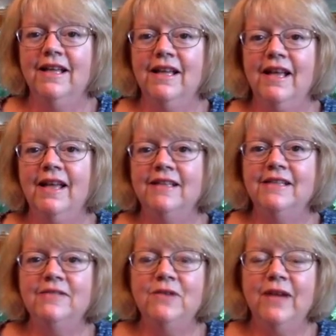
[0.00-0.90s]
And
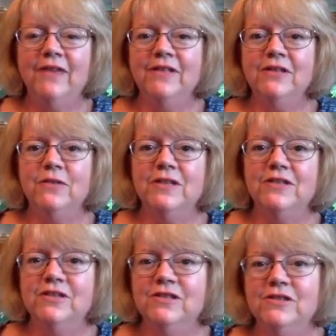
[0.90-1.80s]
if you have any
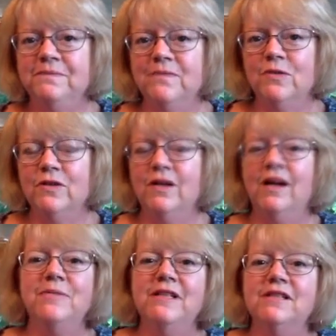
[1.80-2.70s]
questions or
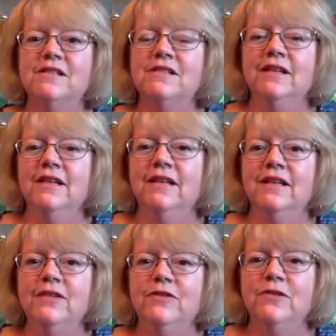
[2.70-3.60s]
comments,
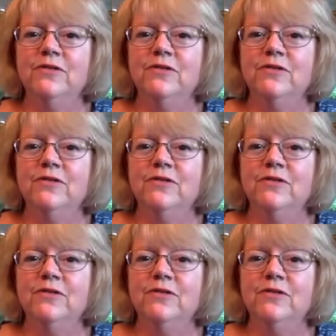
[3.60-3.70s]
feel